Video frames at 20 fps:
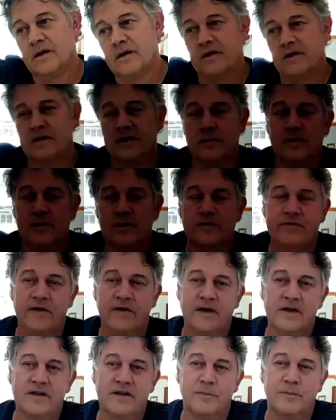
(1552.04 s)
Then they will
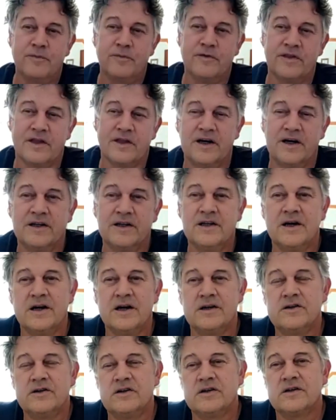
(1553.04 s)
fill it up with another
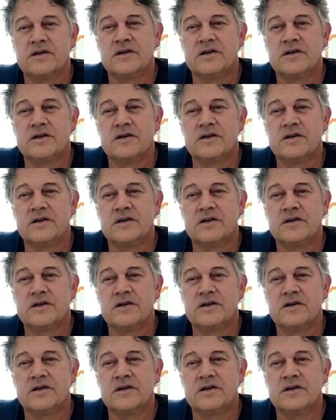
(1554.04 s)
100.